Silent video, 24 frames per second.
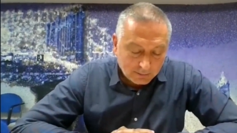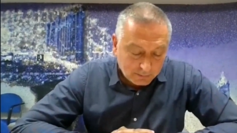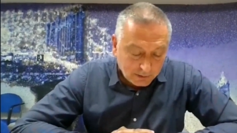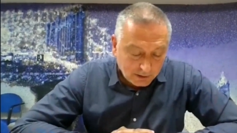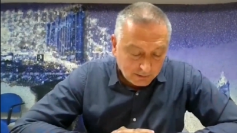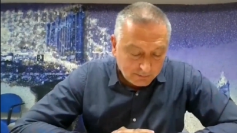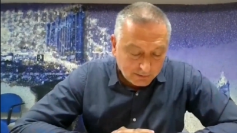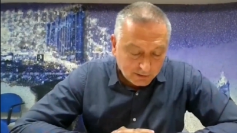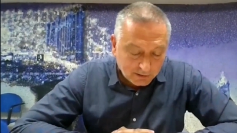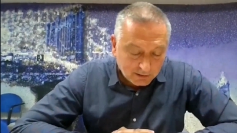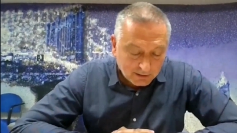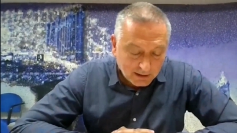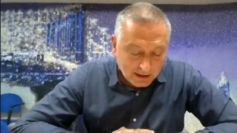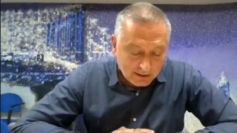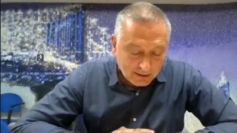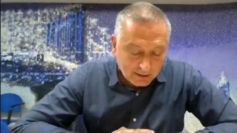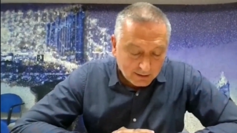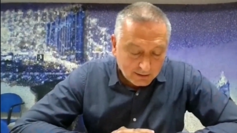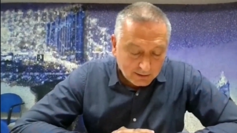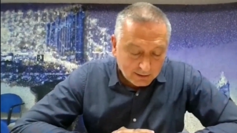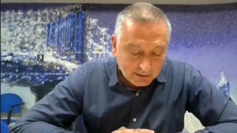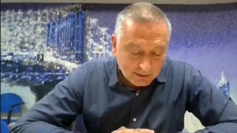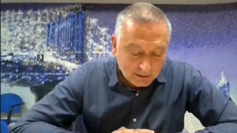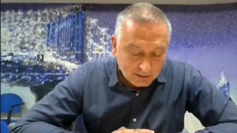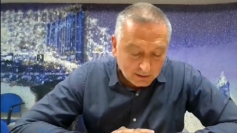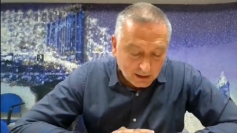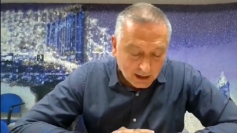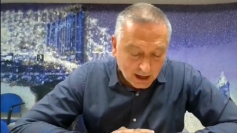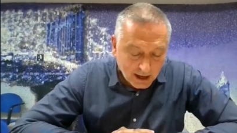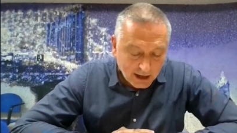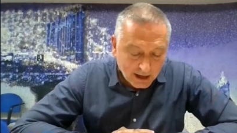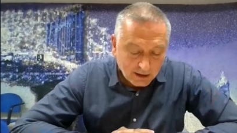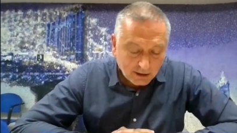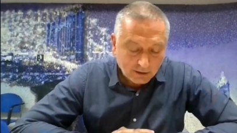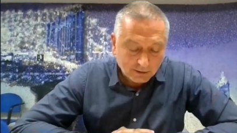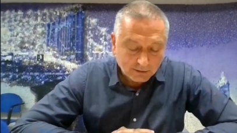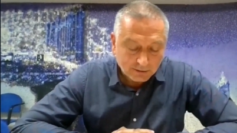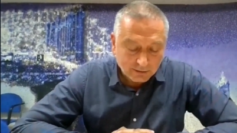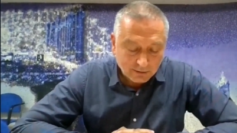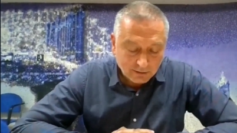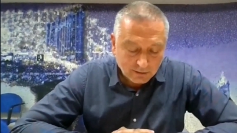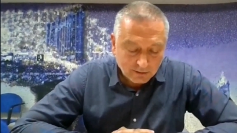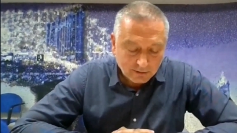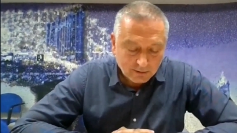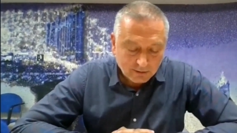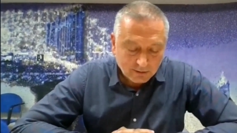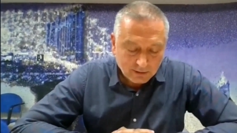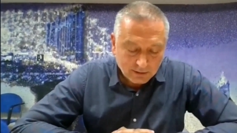The people I rely
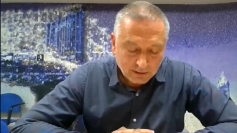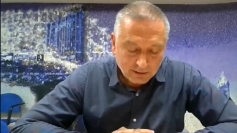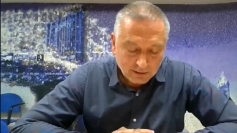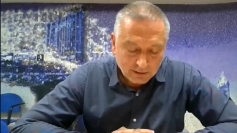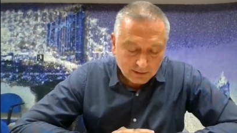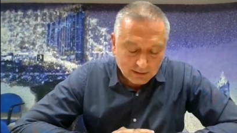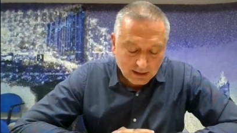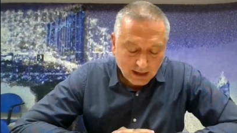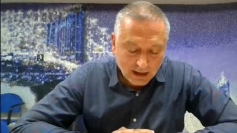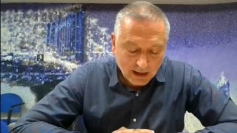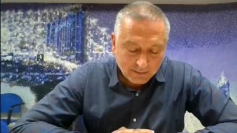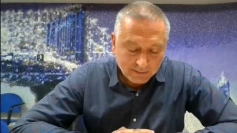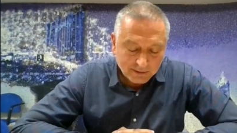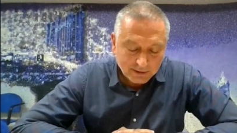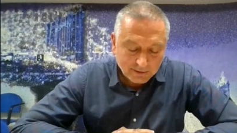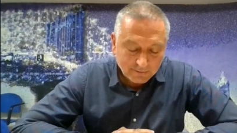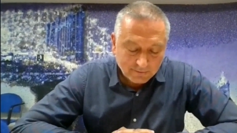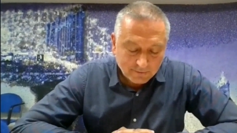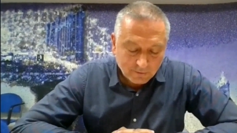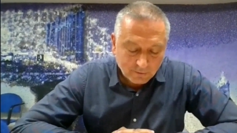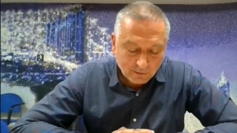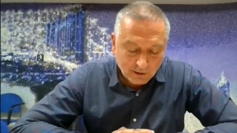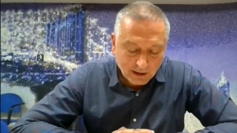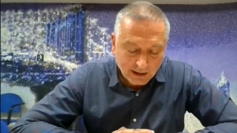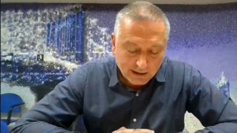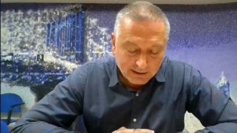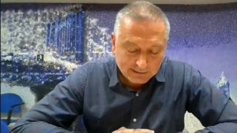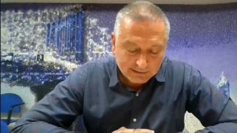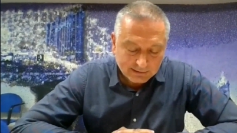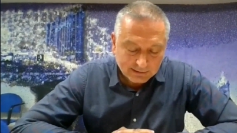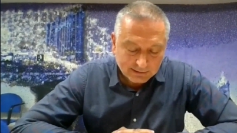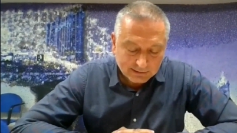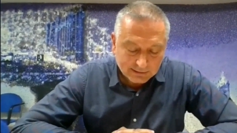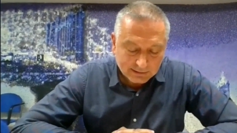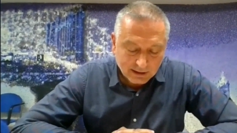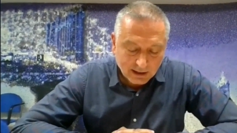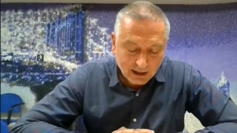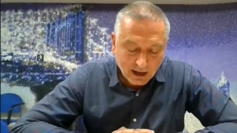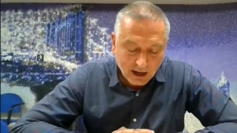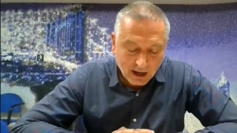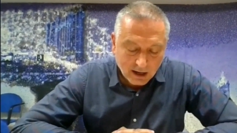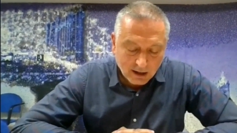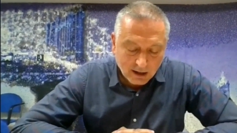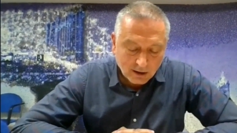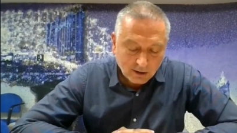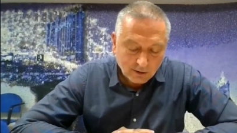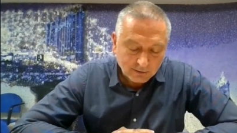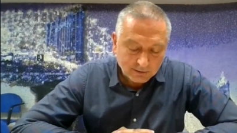on in times of crisis
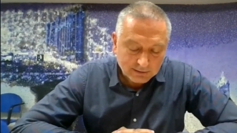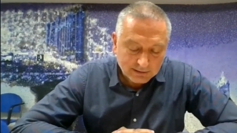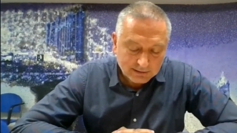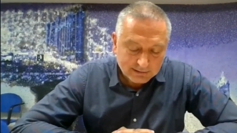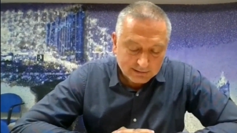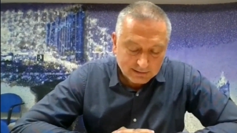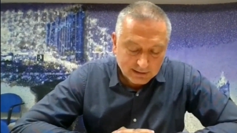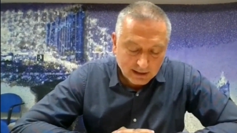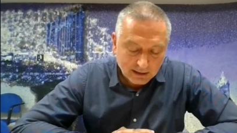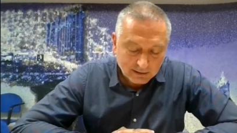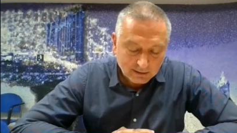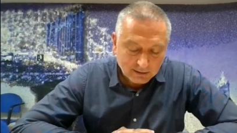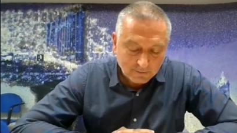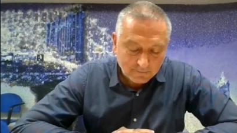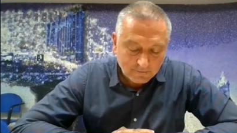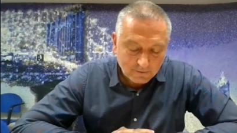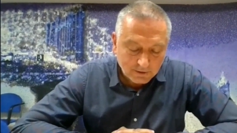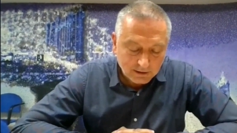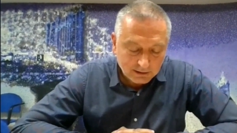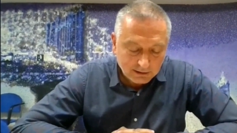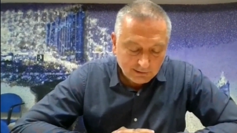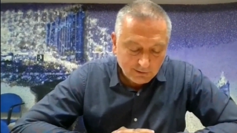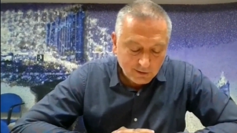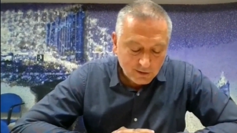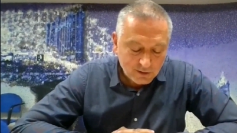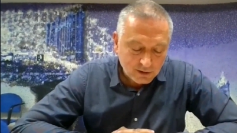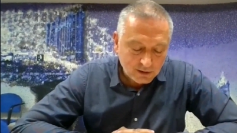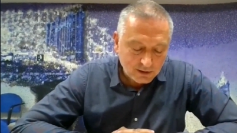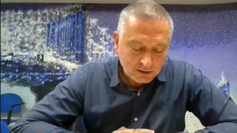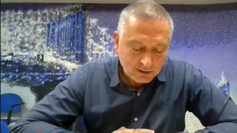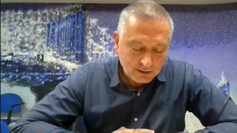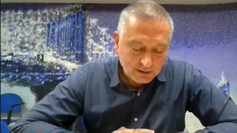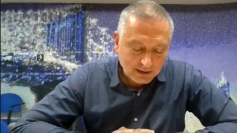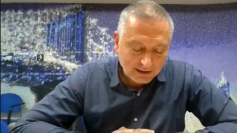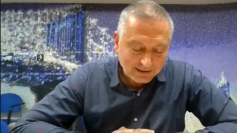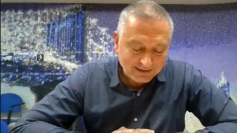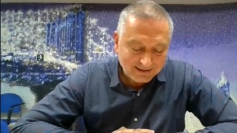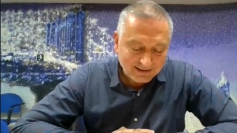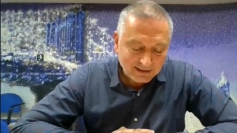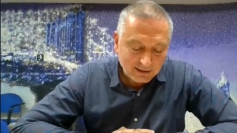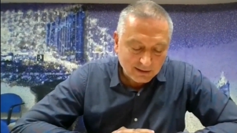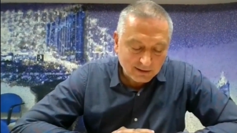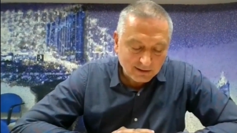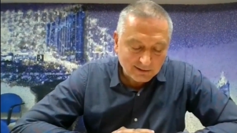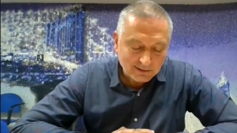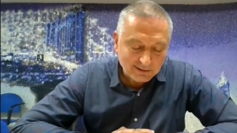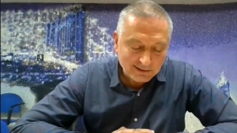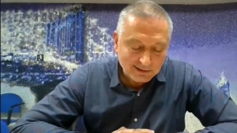are on the side of literature
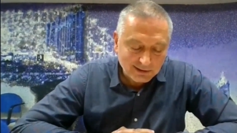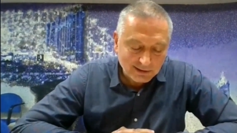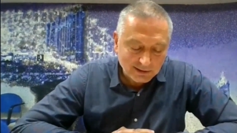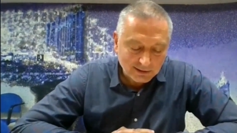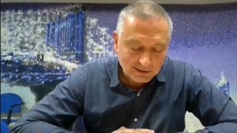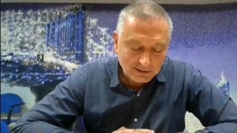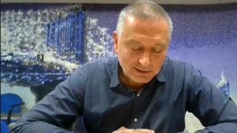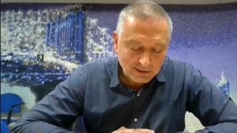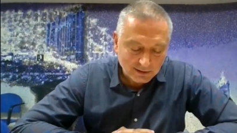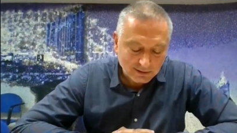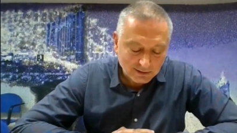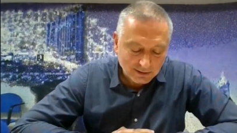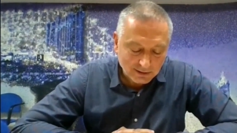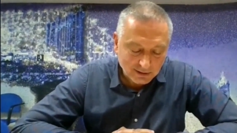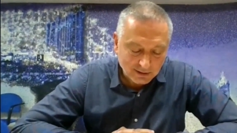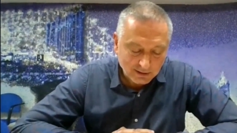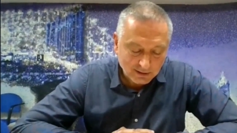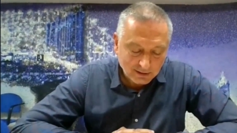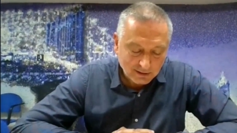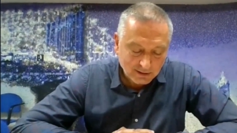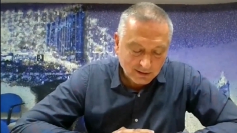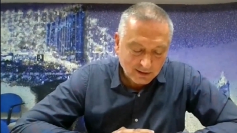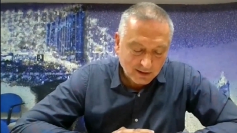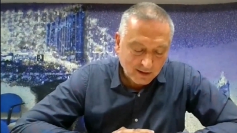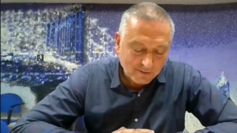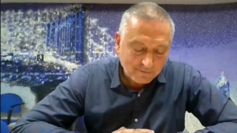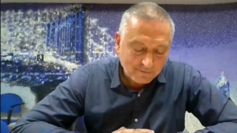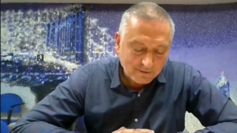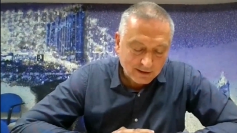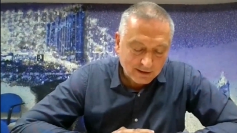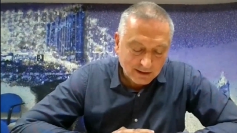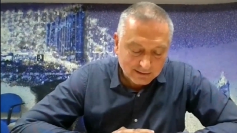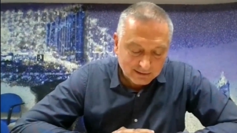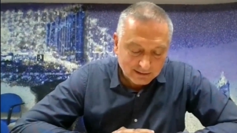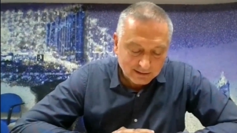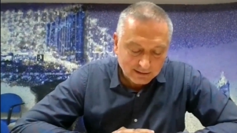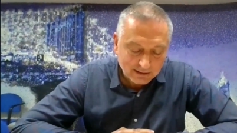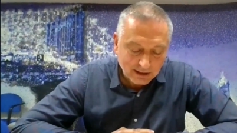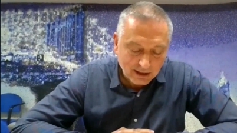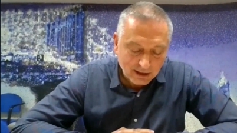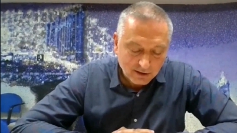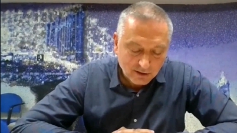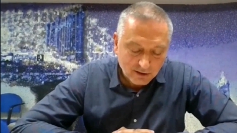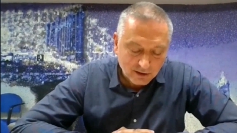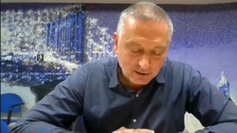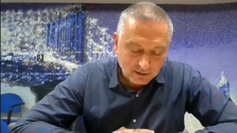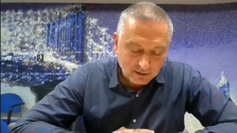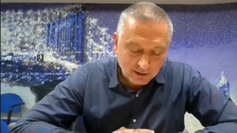and uncertainty, of
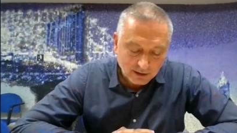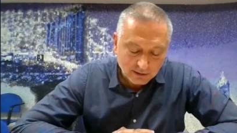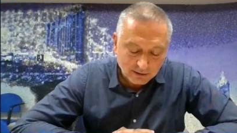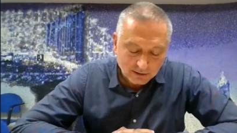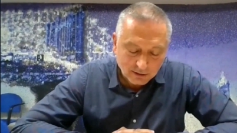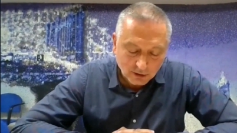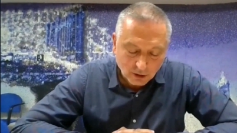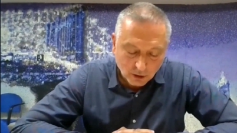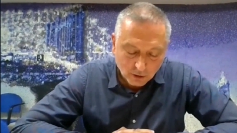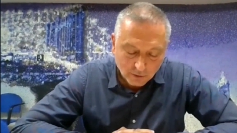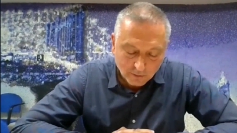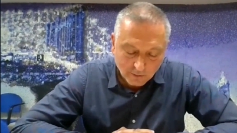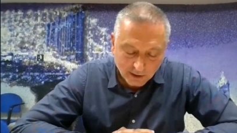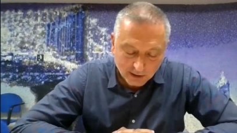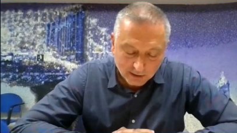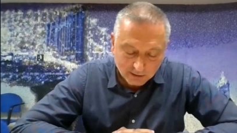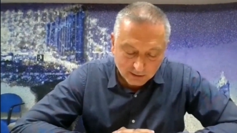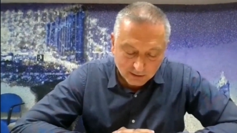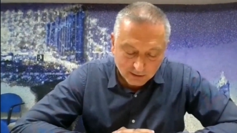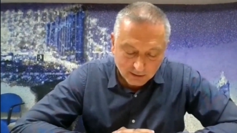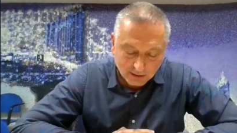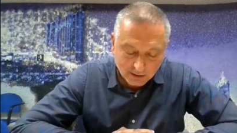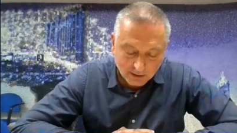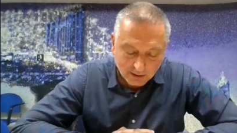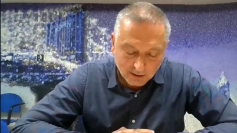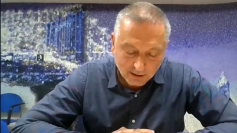hesitation and torment,